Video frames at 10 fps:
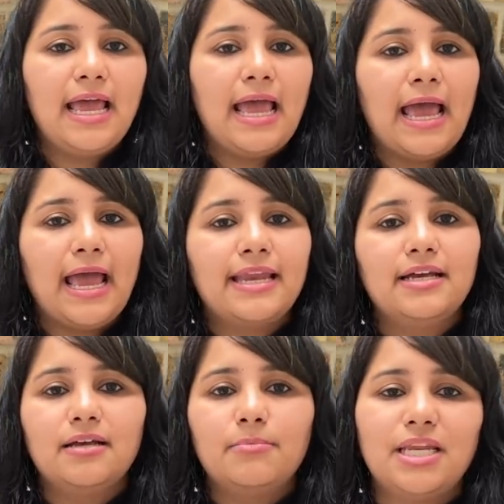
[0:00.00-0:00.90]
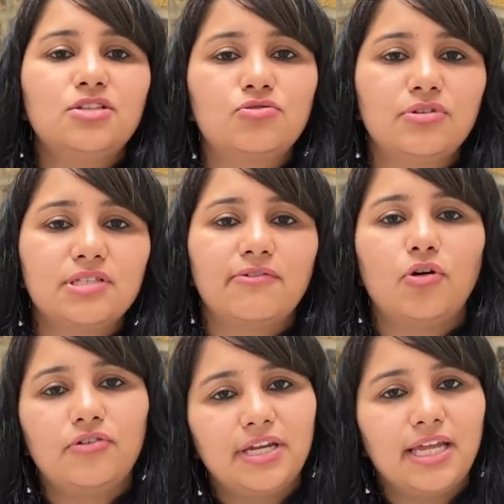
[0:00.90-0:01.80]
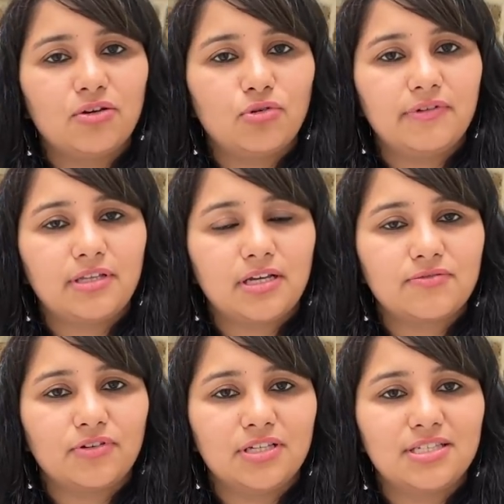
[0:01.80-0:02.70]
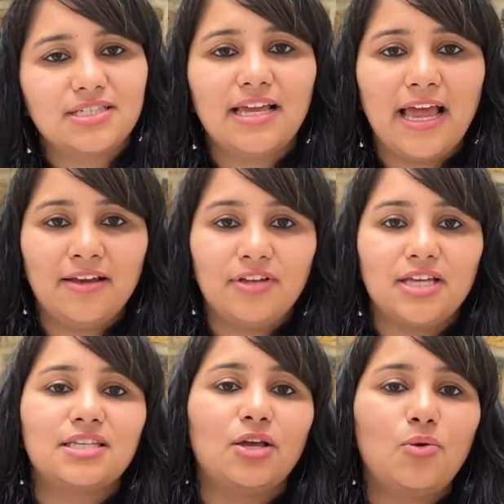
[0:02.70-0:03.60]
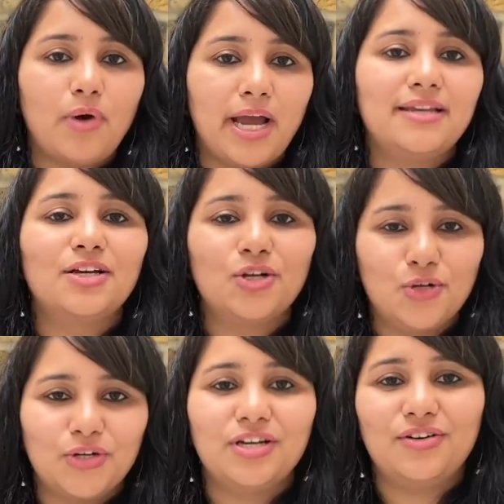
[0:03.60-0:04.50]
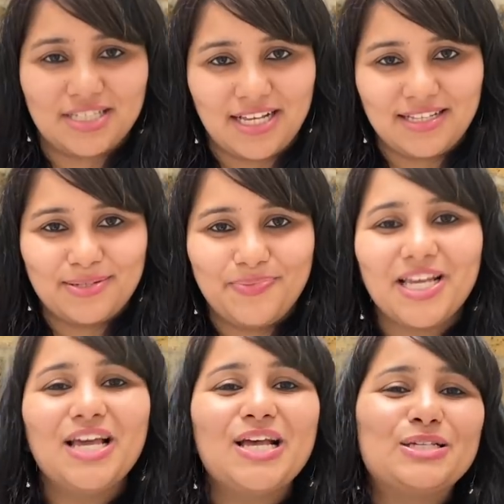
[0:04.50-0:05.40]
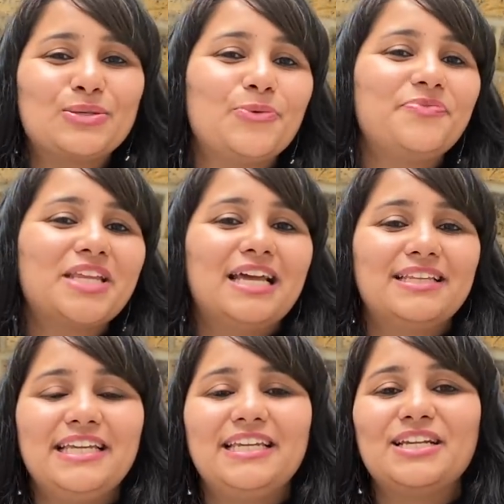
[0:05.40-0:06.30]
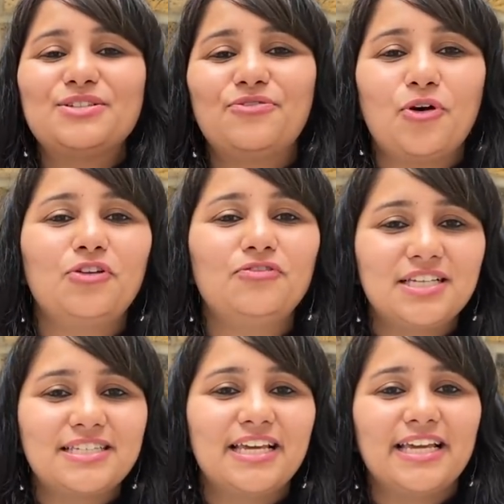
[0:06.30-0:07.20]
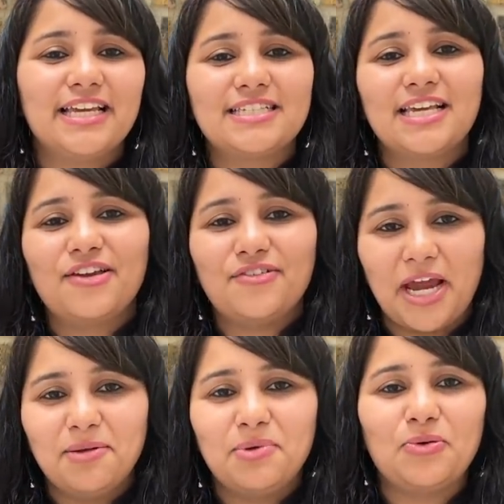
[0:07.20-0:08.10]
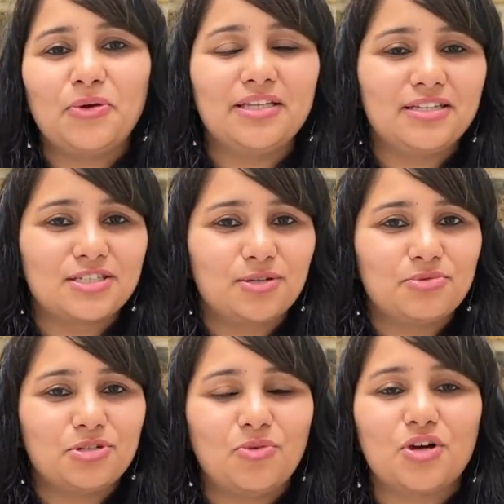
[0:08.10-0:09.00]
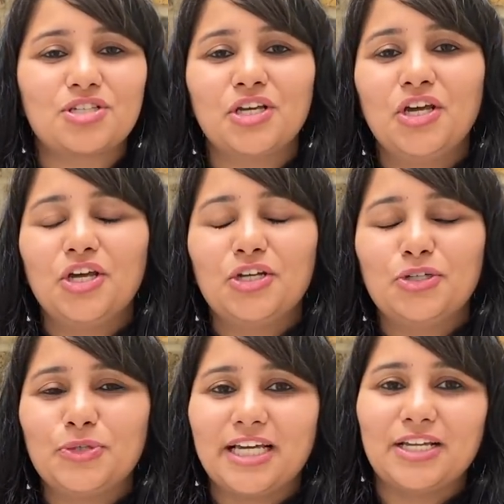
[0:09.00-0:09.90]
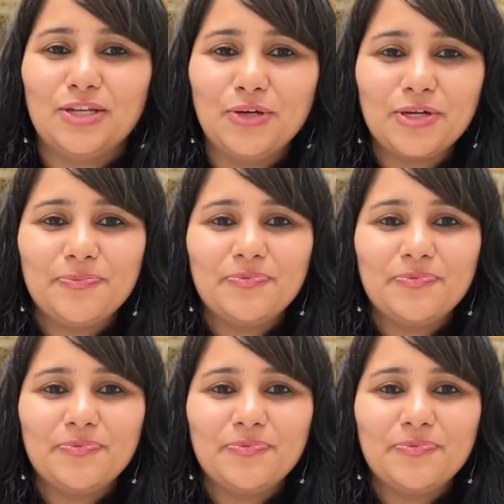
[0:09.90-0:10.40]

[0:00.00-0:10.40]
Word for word: And many students have already enrolled with us for this, and we are seeing quite good results. So the details of all of this is right below in the description box. Do take a look.